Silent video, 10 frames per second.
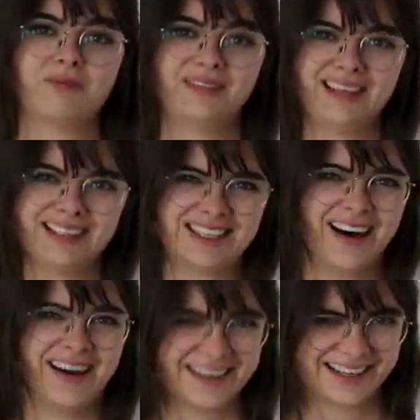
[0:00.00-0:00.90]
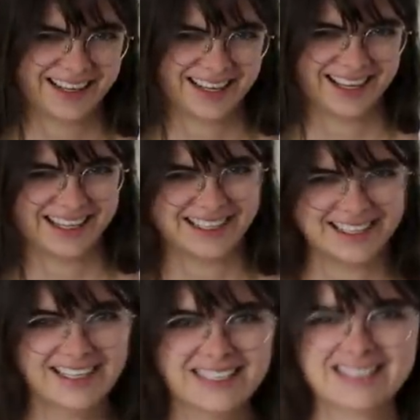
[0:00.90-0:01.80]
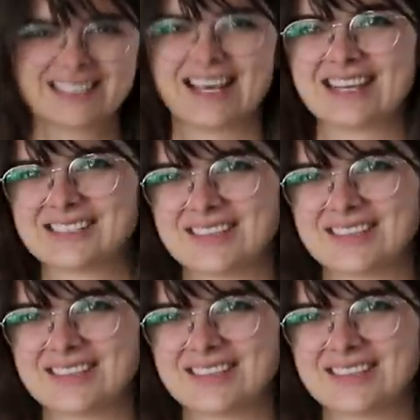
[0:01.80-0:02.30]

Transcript: I put this on, so that is